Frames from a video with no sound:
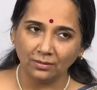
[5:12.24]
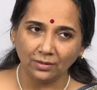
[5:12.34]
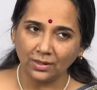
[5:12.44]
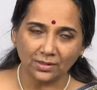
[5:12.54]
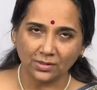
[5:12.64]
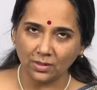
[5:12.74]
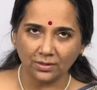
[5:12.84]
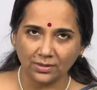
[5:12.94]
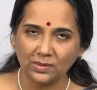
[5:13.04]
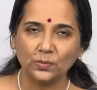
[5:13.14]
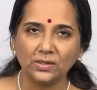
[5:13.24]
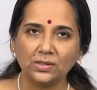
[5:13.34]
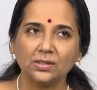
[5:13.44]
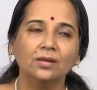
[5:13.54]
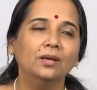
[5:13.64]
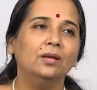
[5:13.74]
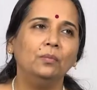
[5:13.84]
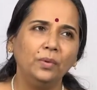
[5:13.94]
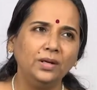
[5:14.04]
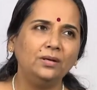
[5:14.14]
It's not dismissed,
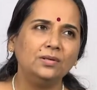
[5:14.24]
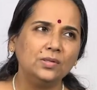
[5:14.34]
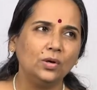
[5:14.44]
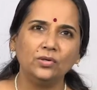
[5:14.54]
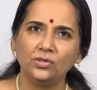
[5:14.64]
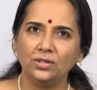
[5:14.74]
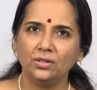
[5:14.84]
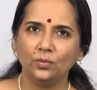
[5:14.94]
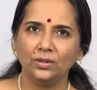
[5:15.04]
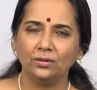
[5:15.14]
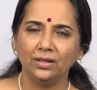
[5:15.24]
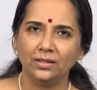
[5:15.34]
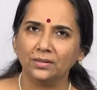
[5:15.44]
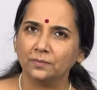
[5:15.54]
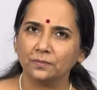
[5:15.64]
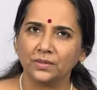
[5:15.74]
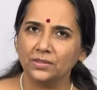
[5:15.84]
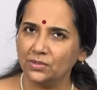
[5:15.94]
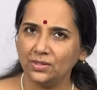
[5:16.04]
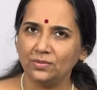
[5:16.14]
but it is not treated with great
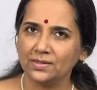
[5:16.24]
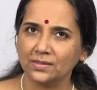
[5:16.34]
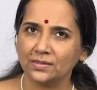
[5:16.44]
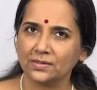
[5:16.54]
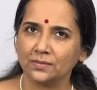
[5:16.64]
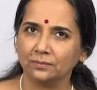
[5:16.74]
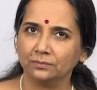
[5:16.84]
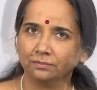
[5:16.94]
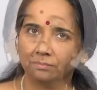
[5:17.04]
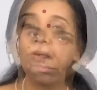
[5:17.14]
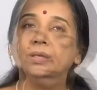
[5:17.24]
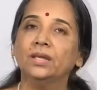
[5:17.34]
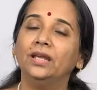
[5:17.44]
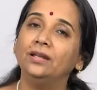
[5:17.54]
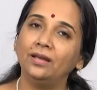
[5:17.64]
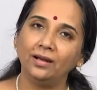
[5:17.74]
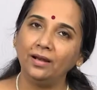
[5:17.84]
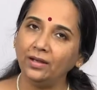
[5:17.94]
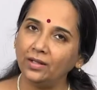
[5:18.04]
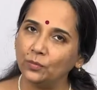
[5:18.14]
seriousness. In
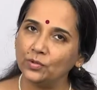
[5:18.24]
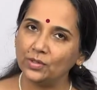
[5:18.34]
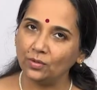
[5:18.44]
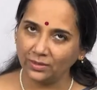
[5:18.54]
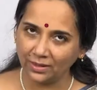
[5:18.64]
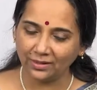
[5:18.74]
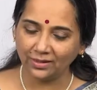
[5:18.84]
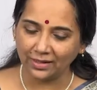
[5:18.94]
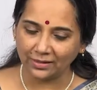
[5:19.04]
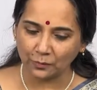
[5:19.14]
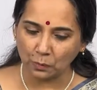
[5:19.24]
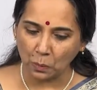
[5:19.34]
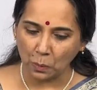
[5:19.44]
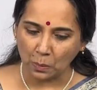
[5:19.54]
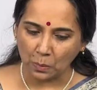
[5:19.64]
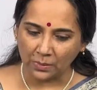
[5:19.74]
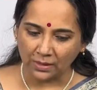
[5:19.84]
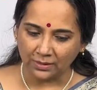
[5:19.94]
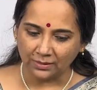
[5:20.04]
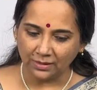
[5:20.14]
Carnatic music, on the other hand,
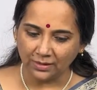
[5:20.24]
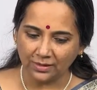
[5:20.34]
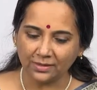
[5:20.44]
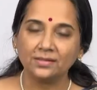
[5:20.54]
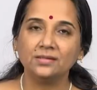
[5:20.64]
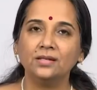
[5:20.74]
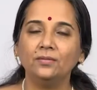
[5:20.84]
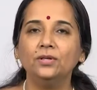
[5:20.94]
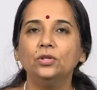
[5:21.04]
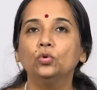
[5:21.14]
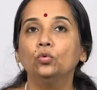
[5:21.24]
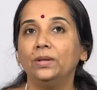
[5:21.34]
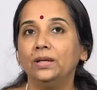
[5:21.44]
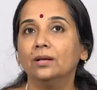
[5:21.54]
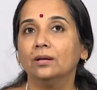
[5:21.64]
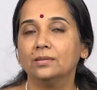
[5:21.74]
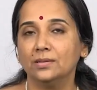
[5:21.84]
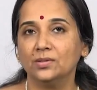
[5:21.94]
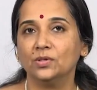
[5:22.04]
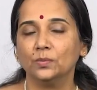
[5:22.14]
the 72 Mela
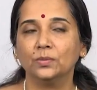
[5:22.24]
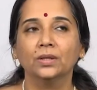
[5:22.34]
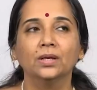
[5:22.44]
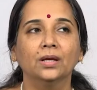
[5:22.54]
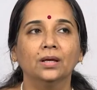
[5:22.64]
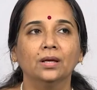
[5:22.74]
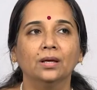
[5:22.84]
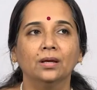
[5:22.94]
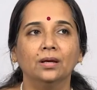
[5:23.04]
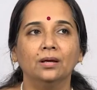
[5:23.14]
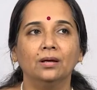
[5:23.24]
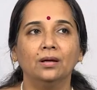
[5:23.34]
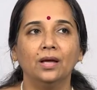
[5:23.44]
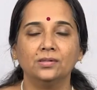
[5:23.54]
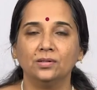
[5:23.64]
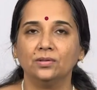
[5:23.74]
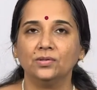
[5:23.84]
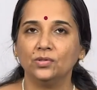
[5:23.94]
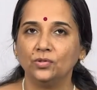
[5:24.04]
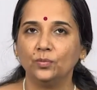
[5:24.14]
system has a
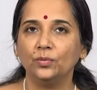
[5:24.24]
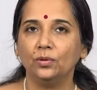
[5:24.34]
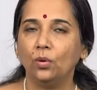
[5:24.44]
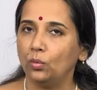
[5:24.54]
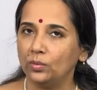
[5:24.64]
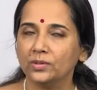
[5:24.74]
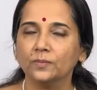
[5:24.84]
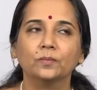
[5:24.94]
considerable hold.